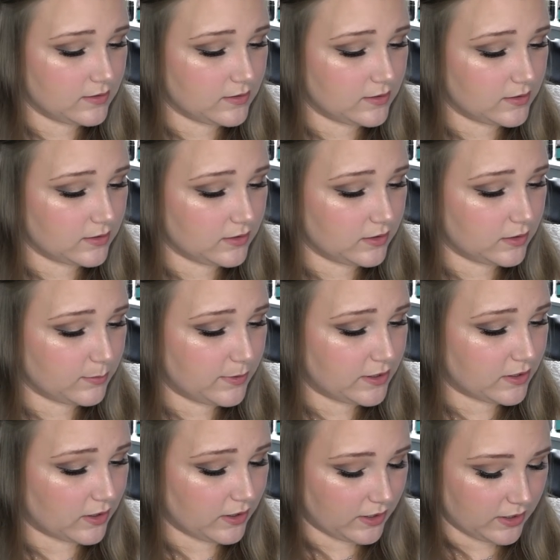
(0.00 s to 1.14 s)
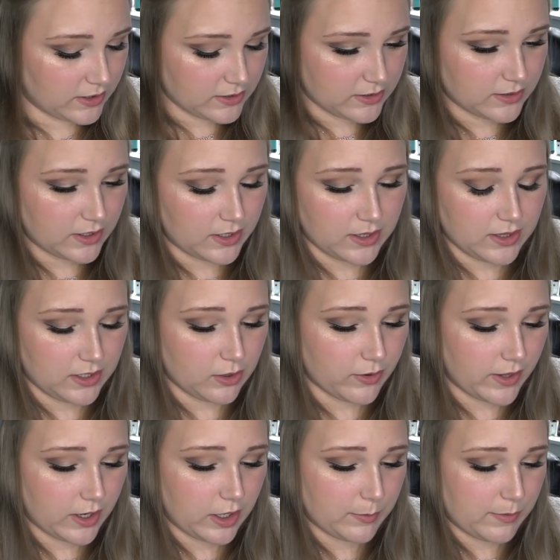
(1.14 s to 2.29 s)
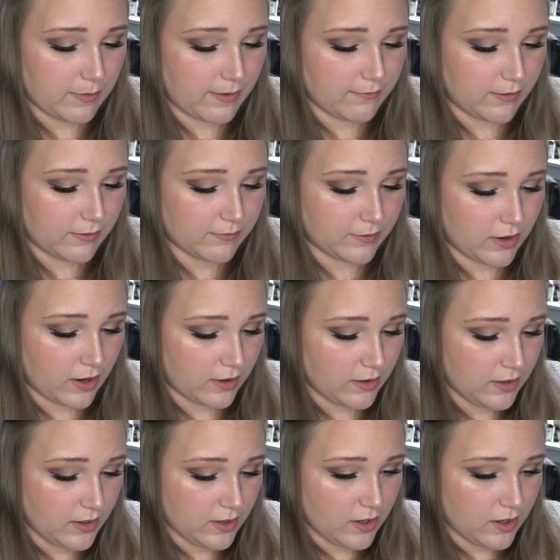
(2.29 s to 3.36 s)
Just a little bit darkened and you know, that could have been my fault for not